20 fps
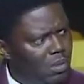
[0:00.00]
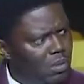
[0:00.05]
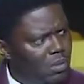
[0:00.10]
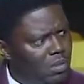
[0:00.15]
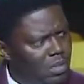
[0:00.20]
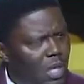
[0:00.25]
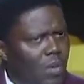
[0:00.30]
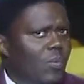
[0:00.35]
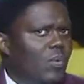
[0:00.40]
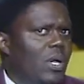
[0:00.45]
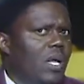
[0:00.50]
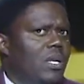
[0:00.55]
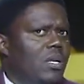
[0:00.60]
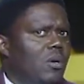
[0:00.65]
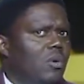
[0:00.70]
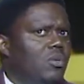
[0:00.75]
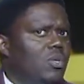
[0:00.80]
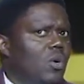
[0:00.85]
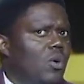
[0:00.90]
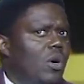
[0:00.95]
Then when they
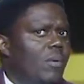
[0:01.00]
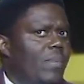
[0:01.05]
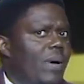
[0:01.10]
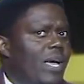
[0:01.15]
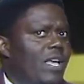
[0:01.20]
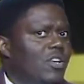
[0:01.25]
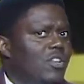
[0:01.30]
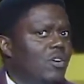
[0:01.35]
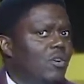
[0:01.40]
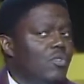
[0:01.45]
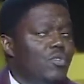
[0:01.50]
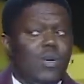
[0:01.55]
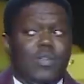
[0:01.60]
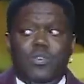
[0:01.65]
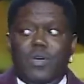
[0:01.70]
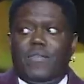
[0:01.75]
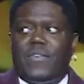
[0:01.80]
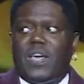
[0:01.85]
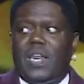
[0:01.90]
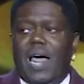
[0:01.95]
do it, man, you know,
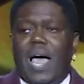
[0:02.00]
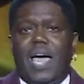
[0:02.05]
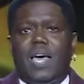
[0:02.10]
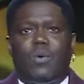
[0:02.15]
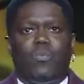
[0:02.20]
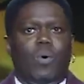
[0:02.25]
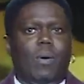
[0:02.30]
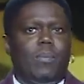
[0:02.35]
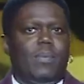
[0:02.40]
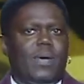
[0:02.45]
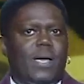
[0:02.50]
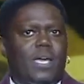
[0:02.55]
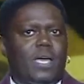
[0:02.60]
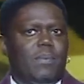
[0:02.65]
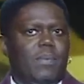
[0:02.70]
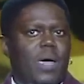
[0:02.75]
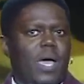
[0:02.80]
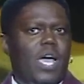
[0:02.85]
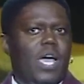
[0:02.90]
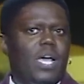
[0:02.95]
I had a woman, man, give
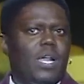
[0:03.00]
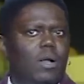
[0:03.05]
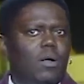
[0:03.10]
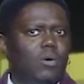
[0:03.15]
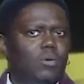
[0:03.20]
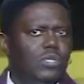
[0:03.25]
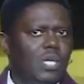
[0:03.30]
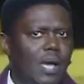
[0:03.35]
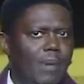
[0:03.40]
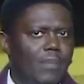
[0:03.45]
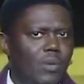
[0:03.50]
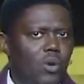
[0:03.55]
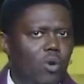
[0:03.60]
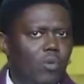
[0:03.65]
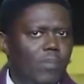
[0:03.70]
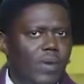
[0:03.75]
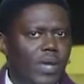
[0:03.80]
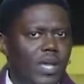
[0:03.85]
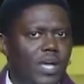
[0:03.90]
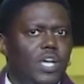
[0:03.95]
me head a long time ago,
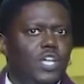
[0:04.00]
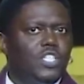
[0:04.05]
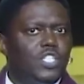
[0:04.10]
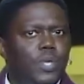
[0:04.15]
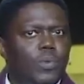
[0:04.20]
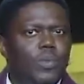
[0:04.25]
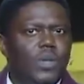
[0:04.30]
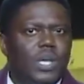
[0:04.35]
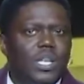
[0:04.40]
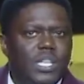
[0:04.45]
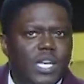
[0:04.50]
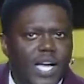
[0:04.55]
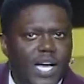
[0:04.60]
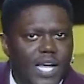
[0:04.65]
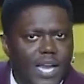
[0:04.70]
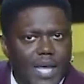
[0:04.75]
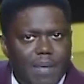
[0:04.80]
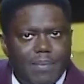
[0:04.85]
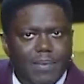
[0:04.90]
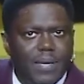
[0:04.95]
man. She was looking
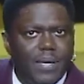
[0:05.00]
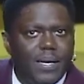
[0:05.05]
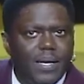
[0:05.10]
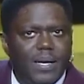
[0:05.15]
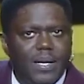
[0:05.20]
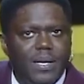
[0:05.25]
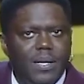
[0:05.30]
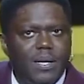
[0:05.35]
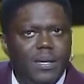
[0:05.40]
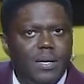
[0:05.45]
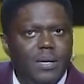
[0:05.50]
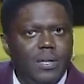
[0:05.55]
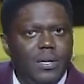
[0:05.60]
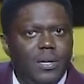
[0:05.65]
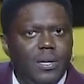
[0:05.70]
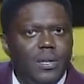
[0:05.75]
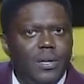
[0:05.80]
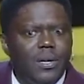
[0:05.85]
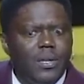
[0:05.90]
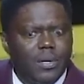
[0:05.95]
dead at me.
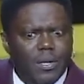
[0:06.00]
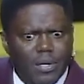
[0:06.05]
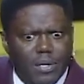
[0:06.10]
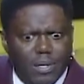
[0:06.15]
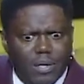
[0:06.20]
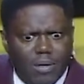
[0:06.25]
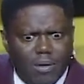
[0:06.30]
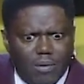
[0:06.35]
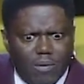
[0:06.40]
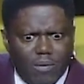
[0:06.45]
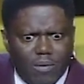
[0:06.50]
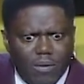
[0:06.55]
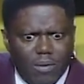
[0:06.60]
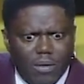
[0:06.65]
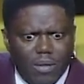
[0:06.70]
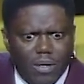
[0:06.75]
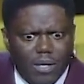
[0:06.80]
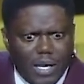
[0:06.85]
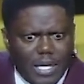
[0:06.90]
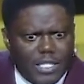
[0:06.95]
You know,
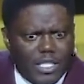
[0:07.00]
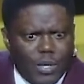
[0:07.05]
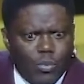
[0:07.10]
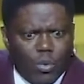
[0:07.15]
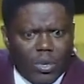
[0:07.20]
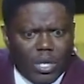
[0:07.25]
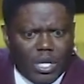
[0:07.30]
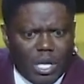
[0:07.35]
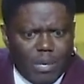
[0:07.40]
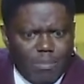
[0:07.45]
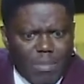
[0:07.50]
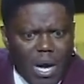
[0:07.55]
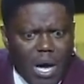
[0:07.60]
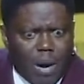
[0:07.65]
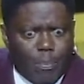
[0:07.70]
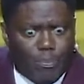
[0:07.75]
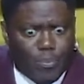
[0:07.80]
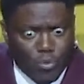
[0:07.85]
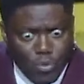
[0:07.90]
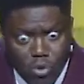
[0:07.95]
like she wanted to get my
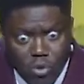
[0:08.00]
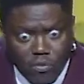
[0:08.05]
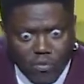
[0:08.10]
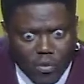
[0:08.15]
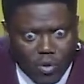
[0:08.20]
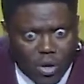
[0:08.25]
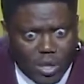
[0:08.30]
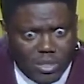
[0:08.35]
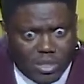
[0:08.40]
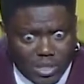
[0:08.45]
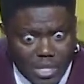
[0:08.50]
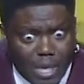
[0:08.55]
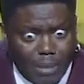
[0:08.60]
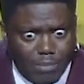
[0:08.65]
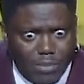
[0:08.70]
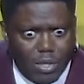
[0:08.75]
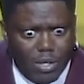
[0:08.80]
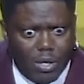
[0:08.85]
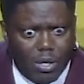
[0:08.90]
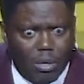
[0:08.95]
approval or
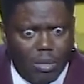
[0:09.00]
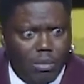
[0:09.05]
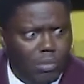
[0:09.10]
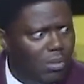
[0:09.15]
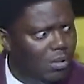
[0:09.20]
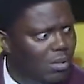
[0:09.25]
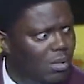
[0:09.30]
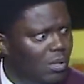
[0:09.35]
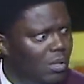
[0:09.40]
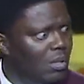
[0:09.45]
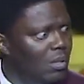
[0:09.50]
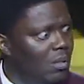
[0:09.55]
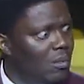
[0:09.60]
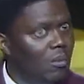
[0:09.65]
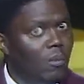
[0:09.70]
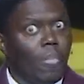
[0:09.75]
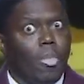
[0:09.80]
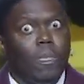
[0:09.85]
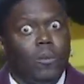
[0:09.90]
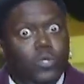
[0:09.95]
something, you know.
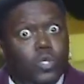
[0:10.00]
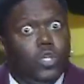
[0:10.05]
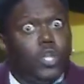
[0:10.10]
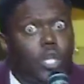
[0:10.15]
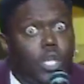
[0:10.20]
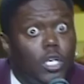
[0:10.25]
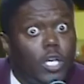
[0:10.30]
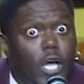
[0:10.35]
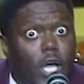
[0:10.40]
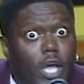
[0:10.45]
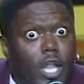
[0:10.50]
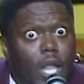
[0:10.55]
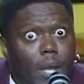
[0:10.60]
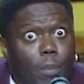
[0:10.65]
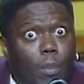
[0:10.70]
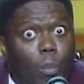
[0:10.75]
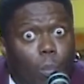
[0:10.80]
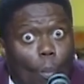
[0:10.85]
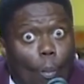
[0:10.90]
She looking dead at me.